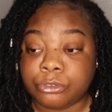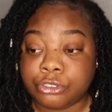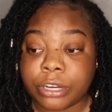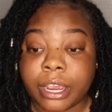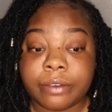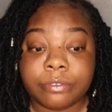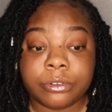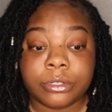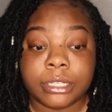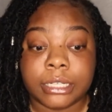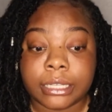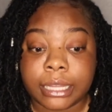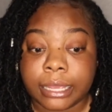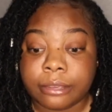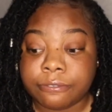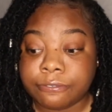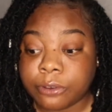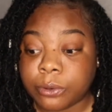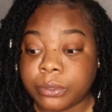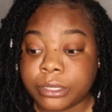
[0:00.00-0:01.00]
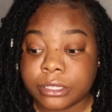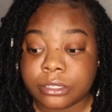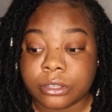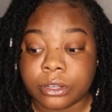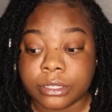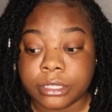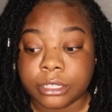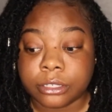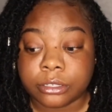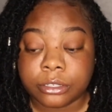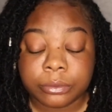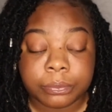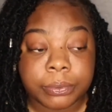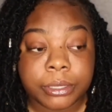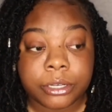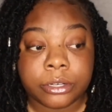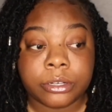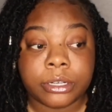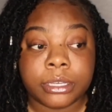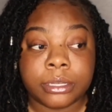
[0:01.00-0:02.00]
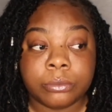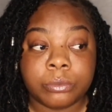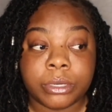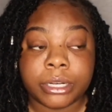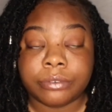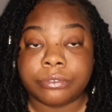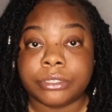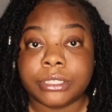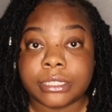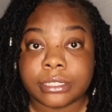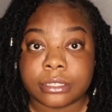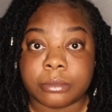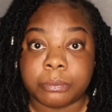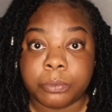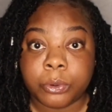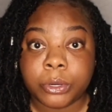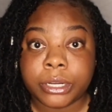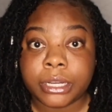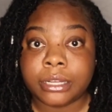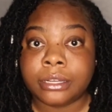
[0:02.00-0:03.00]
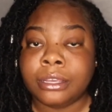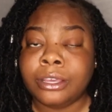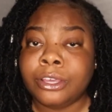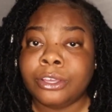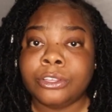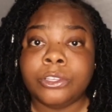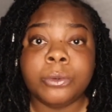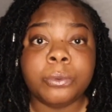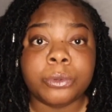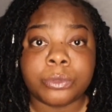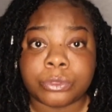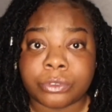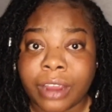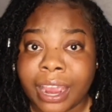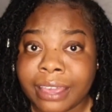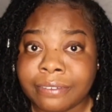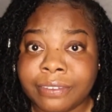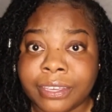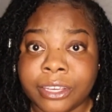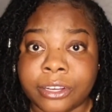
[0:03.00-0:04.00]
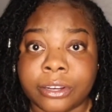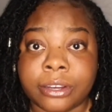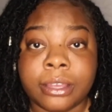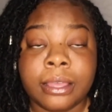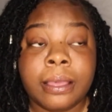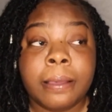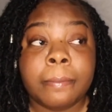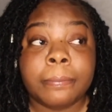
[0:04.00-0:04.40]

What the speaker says: travel and like focus on their career and whatever it is important, you will thrive here.